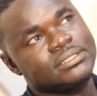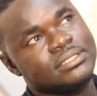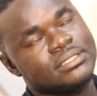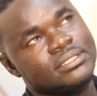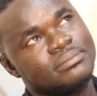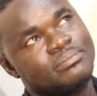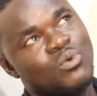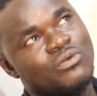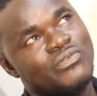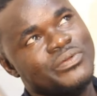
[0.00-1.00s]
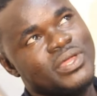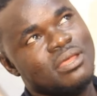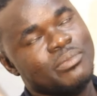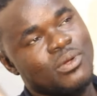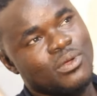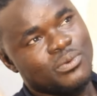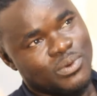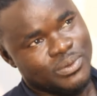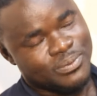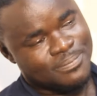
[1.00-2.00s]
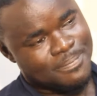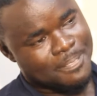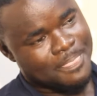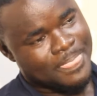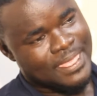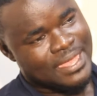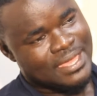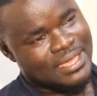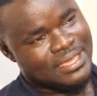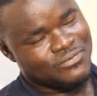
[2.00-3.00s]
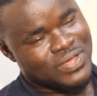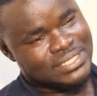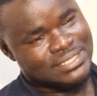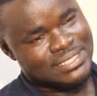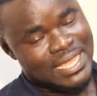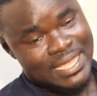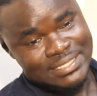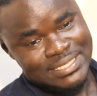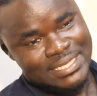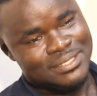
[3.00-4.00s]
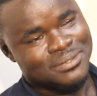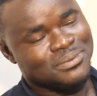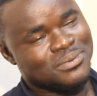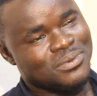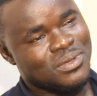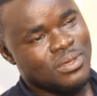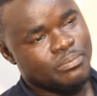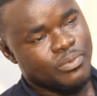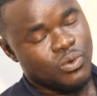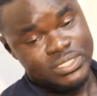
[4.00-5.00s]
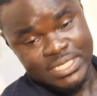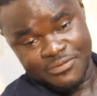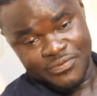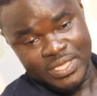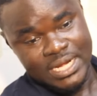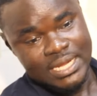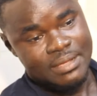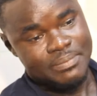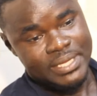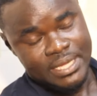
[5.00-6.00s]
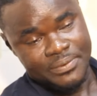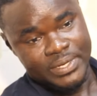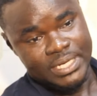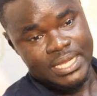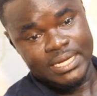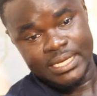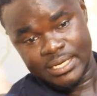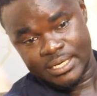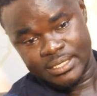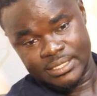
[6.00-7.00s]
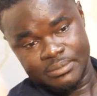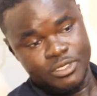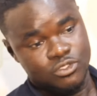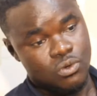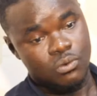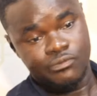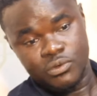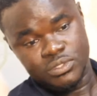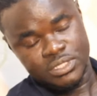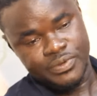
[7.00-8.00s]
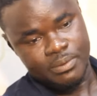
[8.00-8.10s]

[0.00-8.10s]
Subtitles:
And then, uofa nyana meko no hono. In fact, like I said, no. Me ko try fie na na me nya hwe na na yere ne de me ton wo force ne